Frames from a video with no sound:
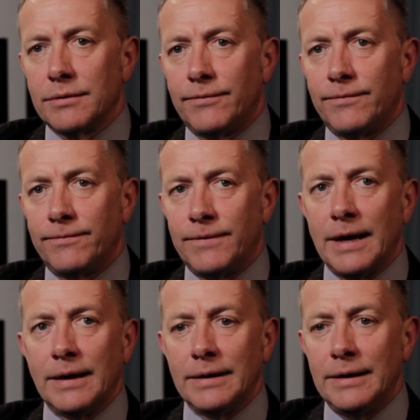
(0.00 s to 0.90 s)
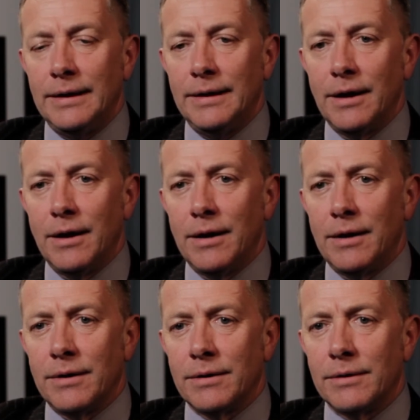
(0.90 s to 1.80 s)
fairly
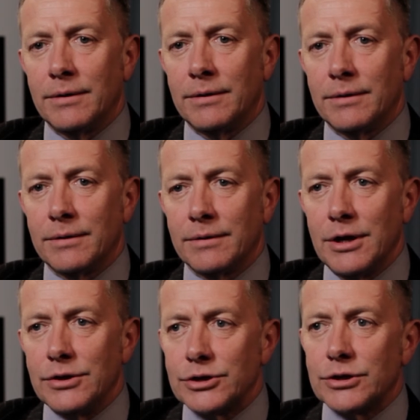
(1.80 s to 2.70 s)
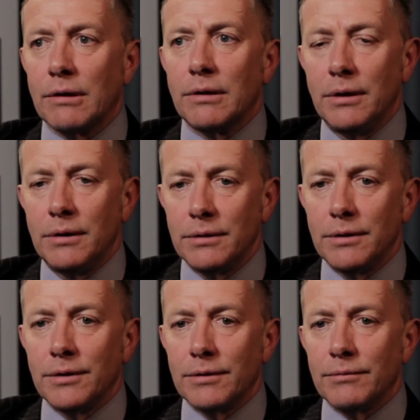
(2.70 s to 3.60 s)
subtle
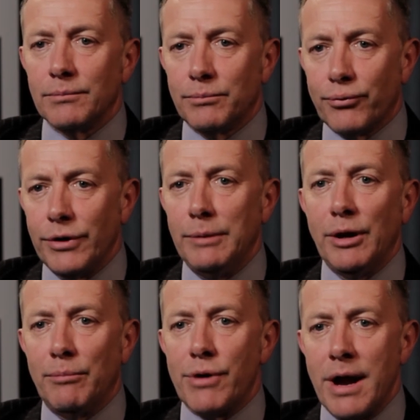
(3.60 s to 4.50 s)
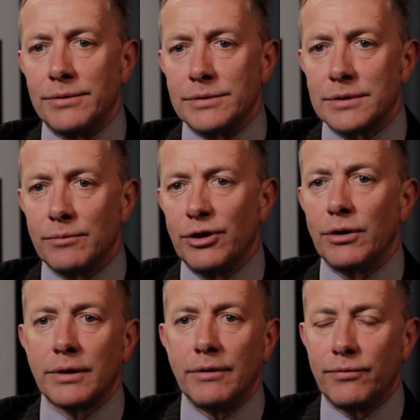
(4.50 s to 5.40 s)
premium brands. We're
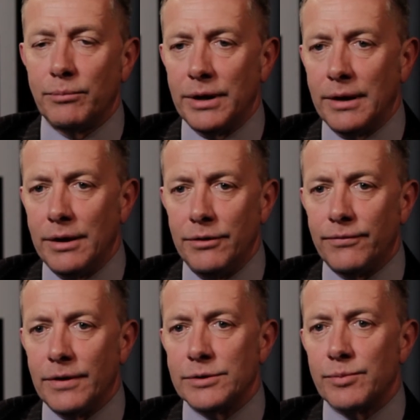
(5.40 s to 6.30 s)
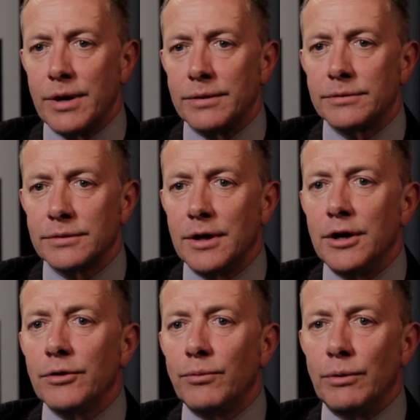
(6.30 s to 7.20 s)
not looking for big in-your-face brands.
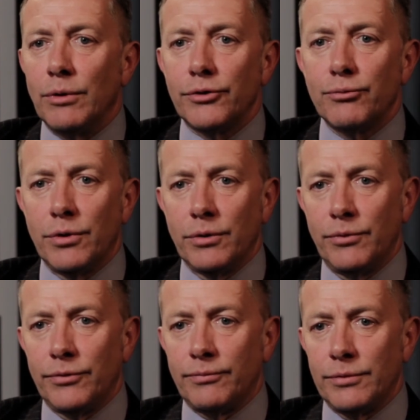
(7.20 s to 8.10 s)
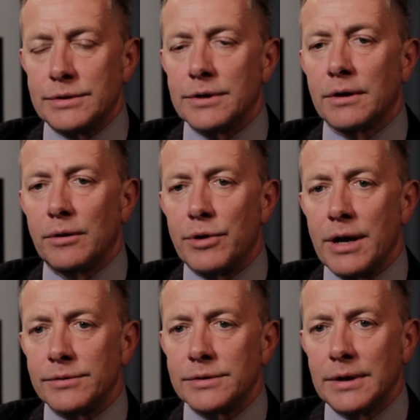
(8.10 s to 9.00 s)
We want to work with subtle
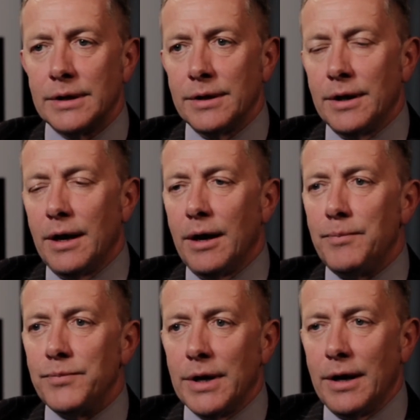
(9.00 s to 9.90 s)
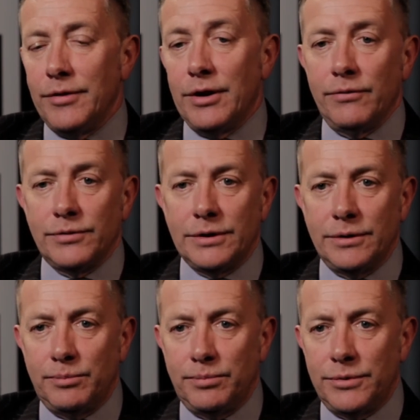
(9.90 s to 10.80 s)
brands. And then obviously
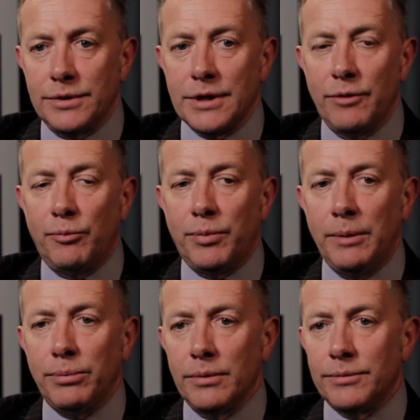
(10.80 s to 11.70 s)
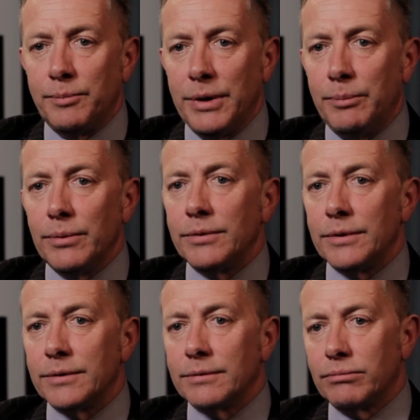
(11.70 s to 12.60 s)
the type of people. The people
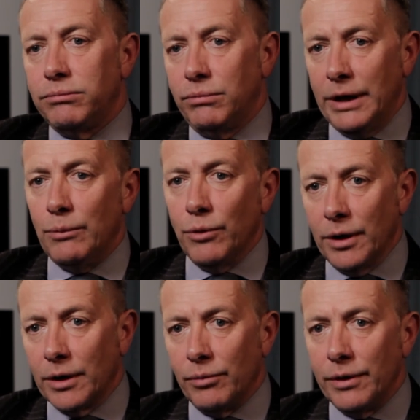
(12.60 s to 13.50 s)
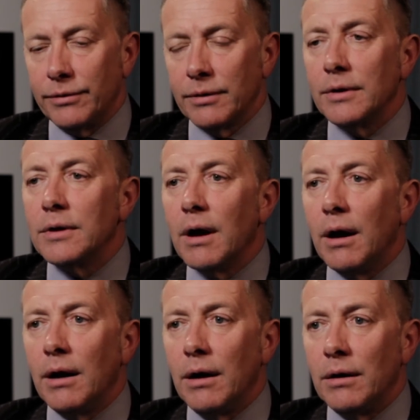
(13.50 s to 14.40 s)
that we work with
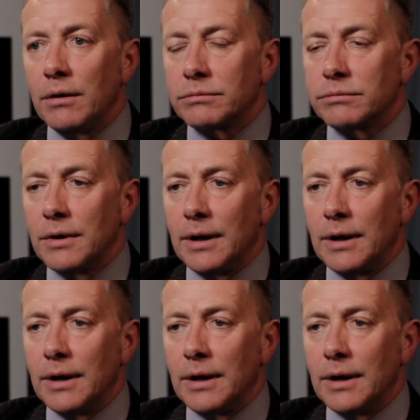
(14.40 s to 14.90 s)
are